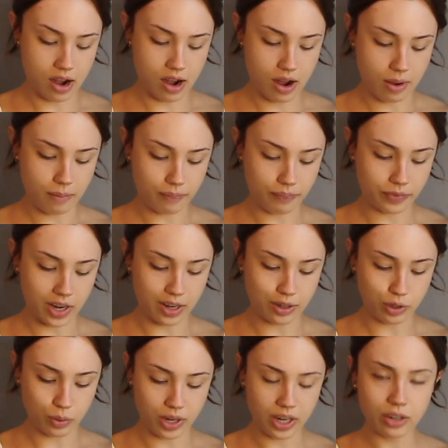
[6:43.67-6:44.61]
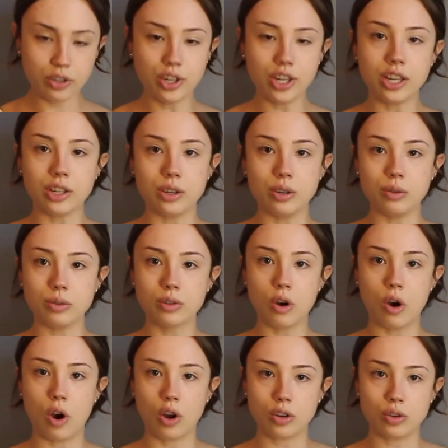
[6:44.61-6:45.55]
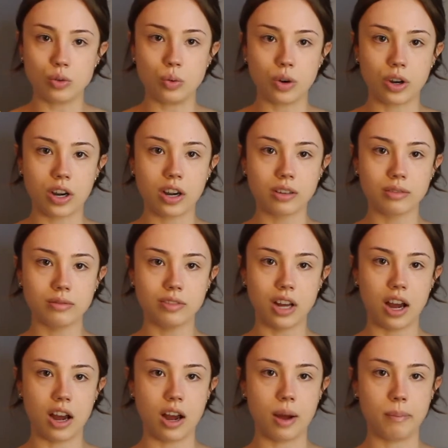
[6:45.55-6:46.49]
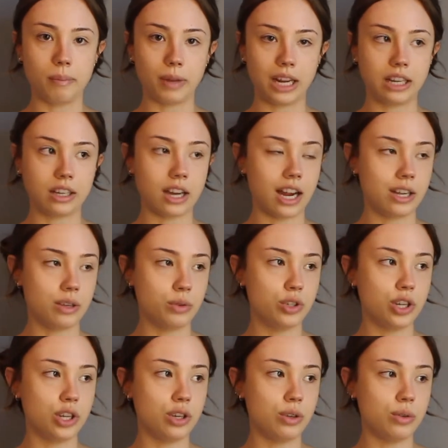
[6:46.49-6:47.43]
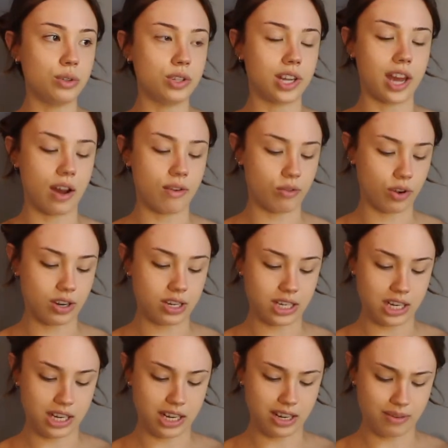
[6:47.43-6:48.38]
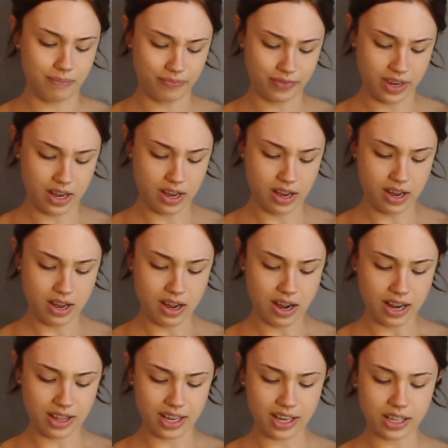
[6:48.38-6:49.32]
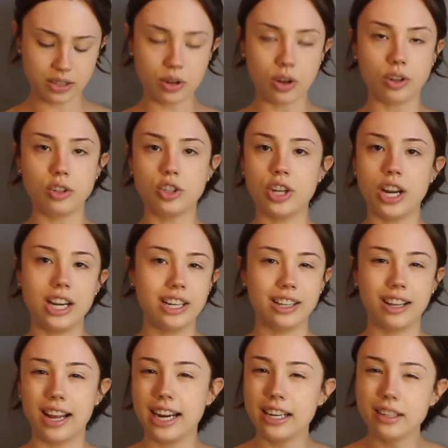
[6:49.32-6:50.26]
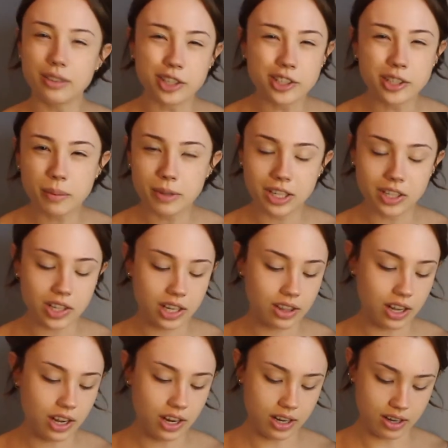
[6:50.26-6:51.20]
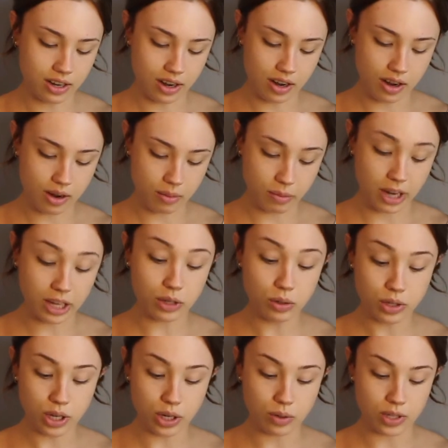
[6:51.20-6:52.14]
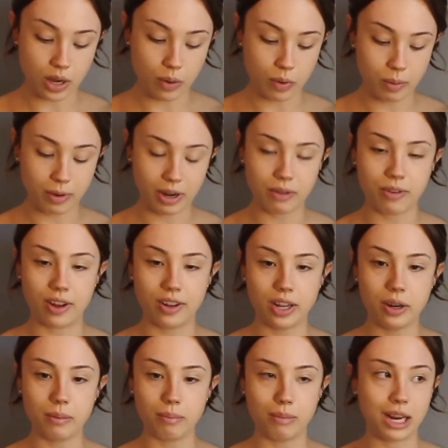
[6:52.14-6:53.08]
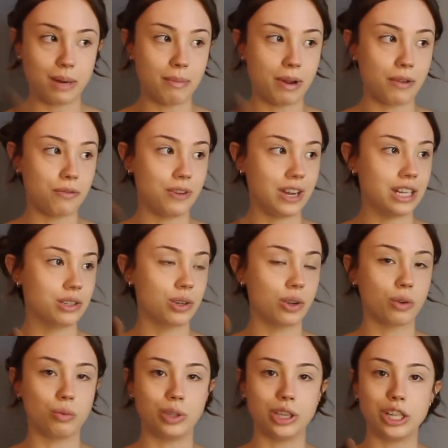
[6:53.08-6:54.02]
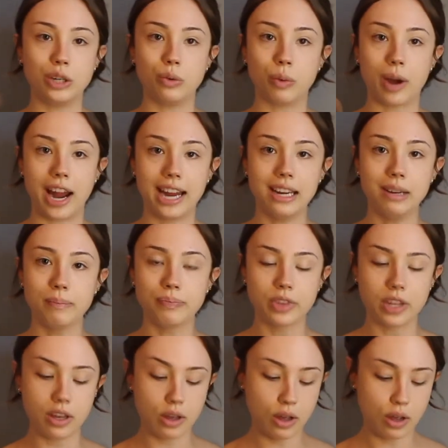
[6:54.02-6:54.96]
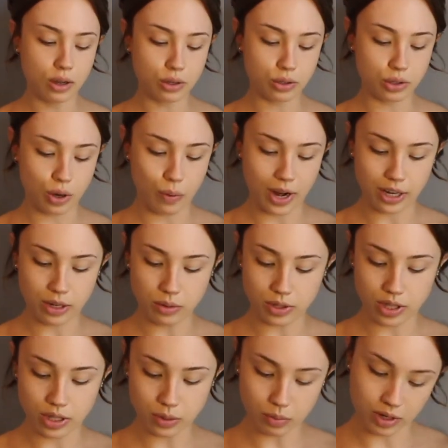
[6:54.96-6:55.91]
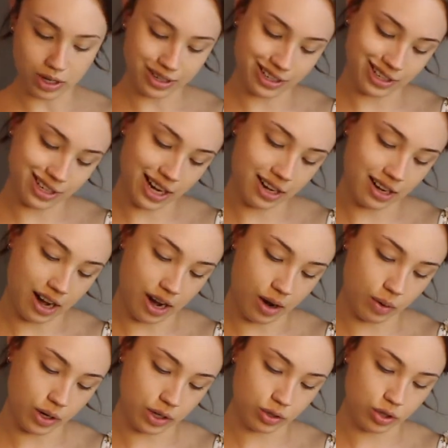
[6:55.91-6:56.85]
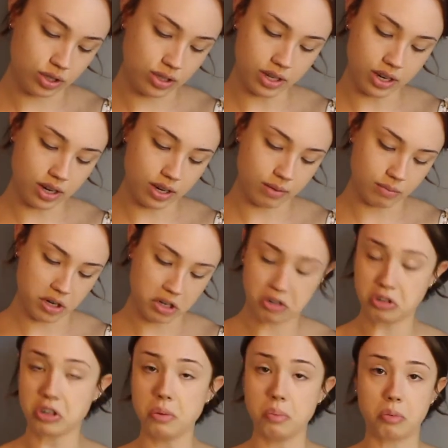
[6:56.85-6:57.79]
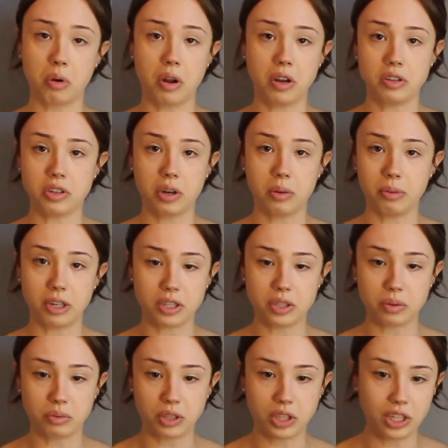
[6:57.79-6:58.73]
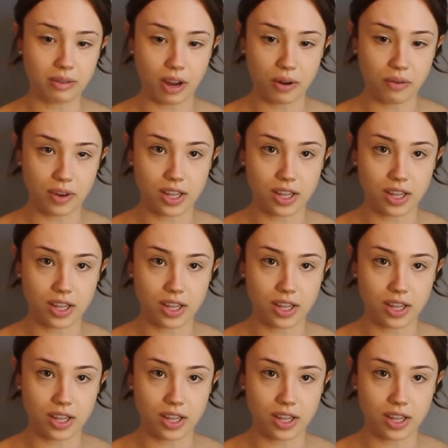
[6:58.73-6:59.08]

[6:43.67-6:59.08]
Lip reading: I don't actually use contour. Like I used to use the Kat Von D, I think it's called Shade and Light or something like that. I used to use that one, but I found that it made my face look really gray. So I use this one instead now. It's just a bronzer, but I